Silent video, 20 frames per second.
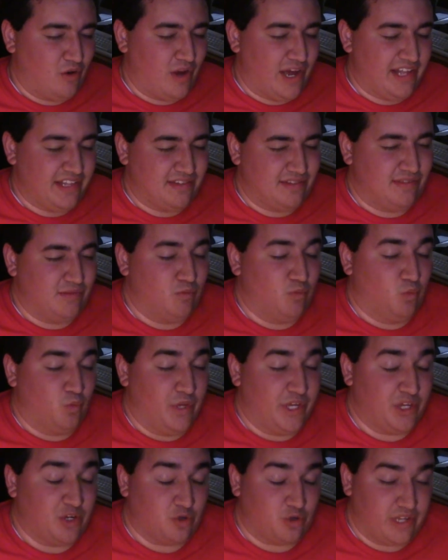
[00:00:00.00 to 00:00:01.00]
I
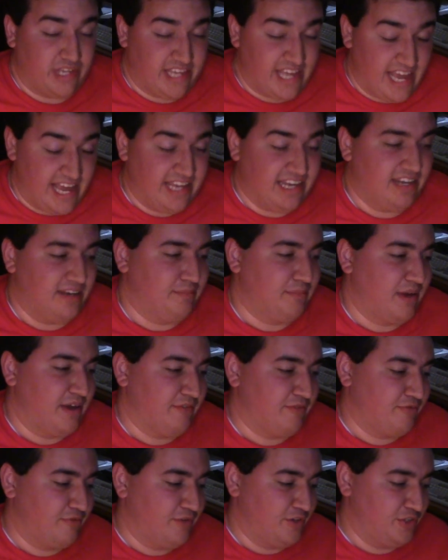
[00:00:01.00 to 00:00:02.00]
recreated my
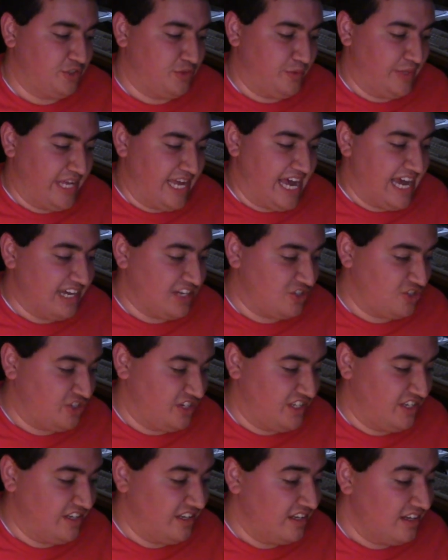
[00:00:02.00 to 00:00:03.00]
first
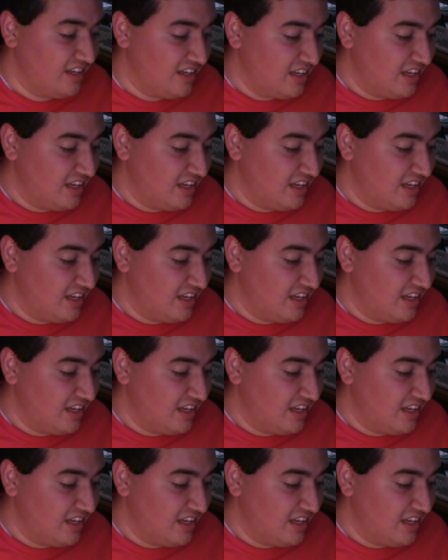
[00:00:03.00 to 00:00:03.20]
reaction,